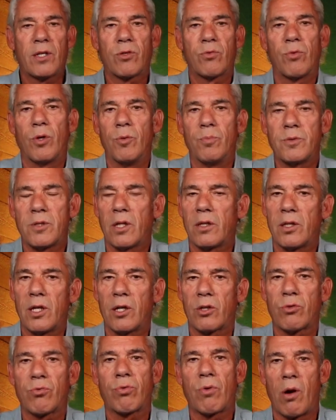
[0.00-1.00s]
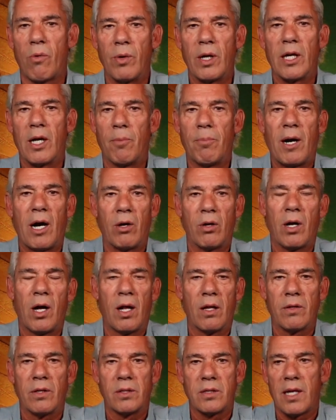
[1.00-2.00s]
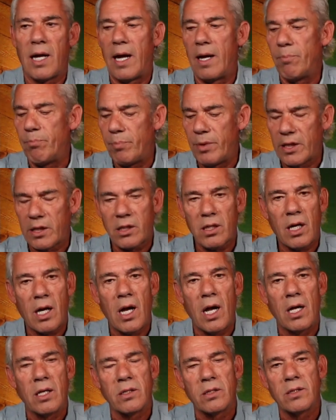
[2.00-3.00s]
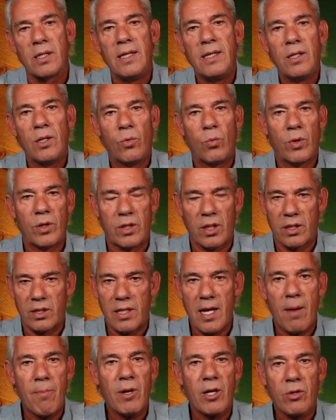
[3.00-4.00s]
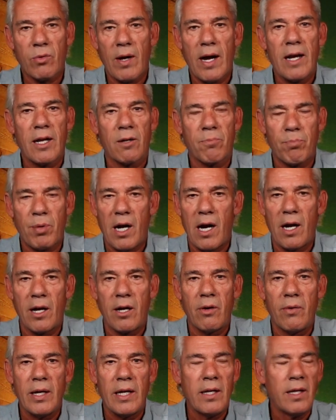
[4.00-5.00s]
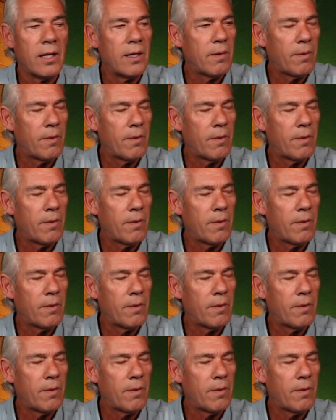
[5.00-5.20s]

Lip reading: groups that they're crowing about all the time? Because with the Democratic Party,